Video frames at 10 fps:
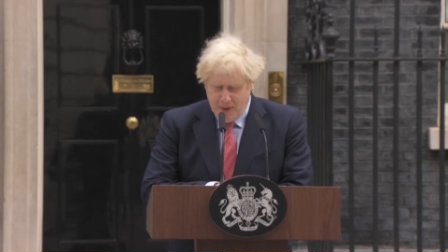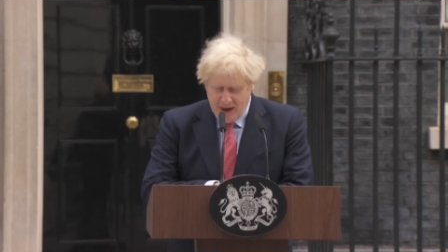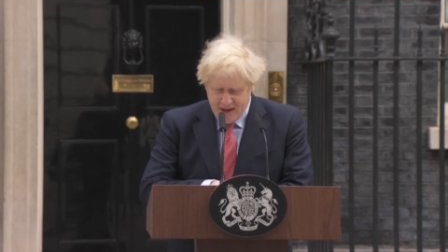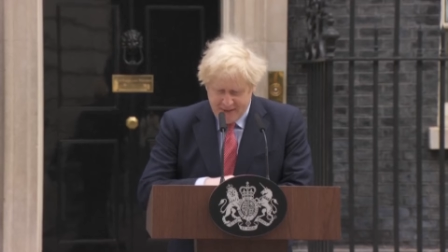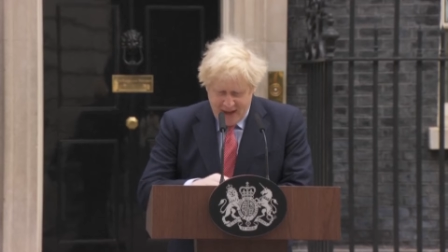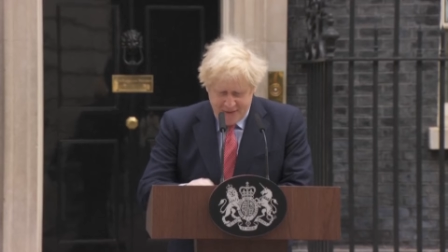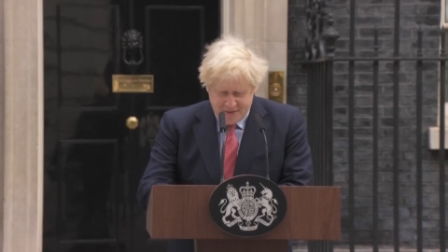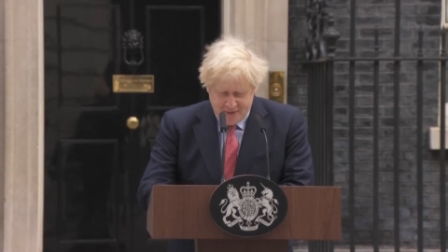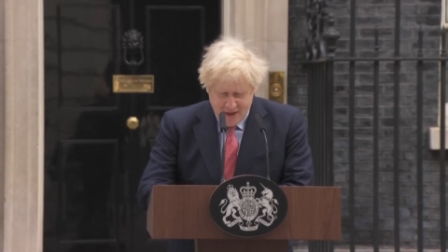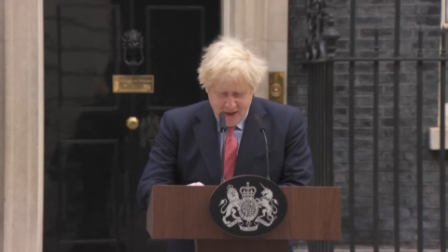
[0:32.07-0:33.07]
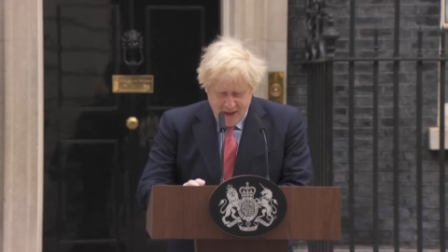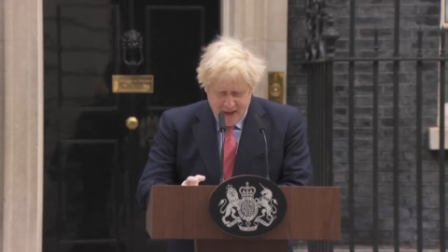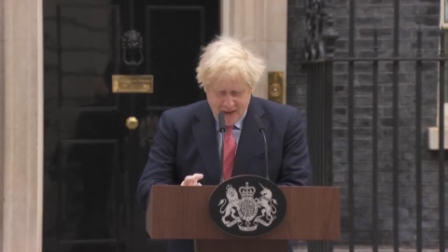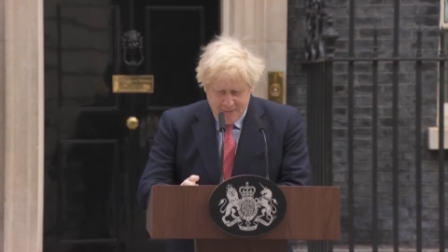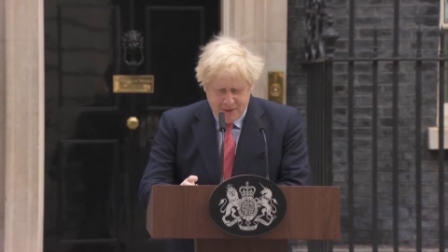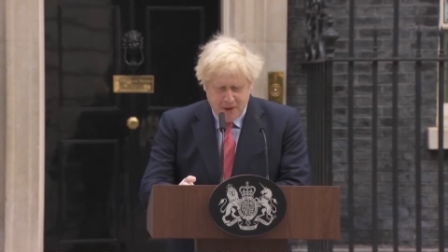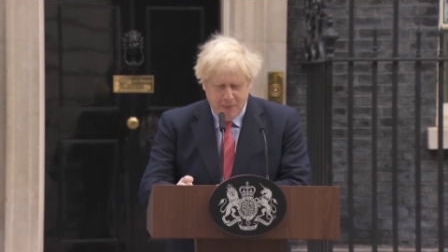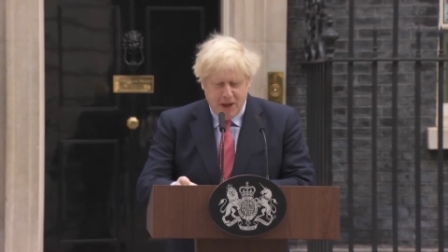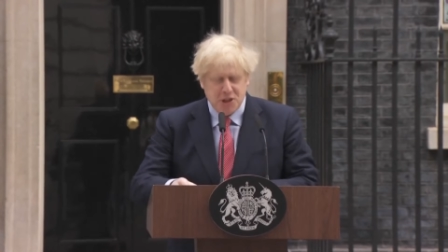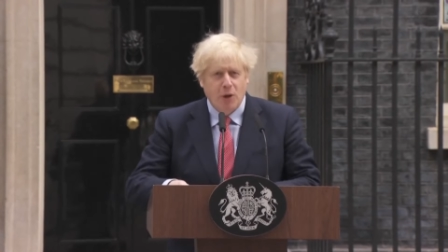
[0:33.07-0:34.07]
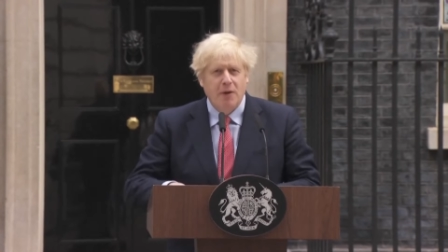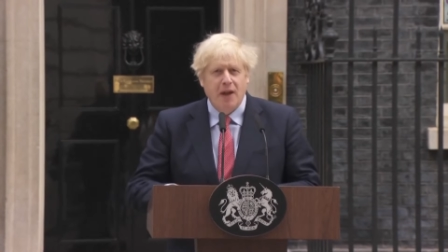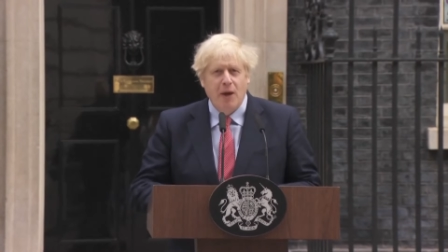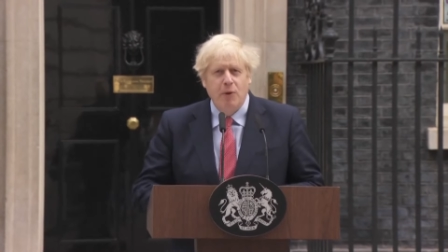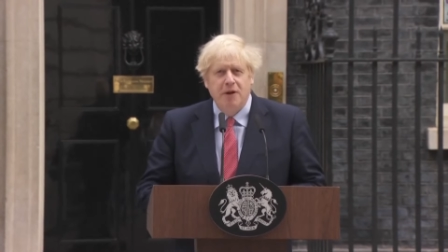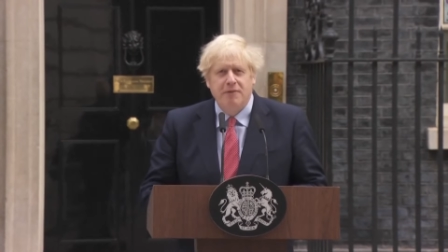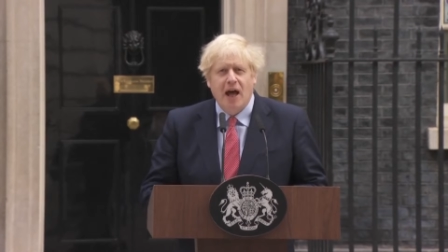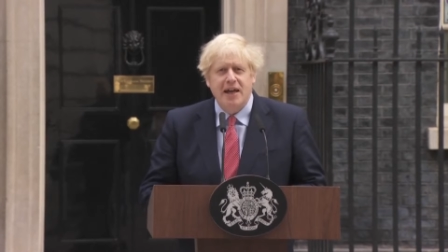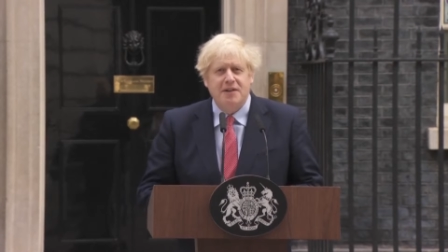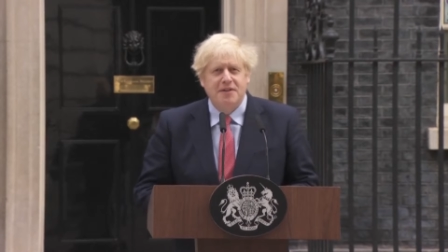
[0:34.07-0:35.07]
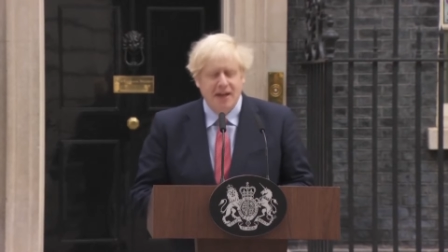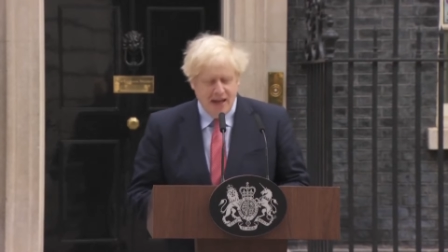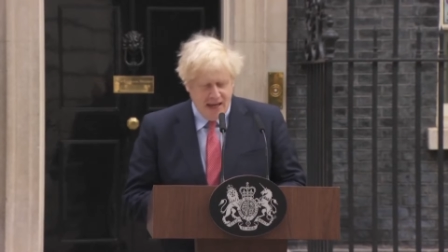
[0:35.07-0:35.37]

my desk for much longer than I would have liked,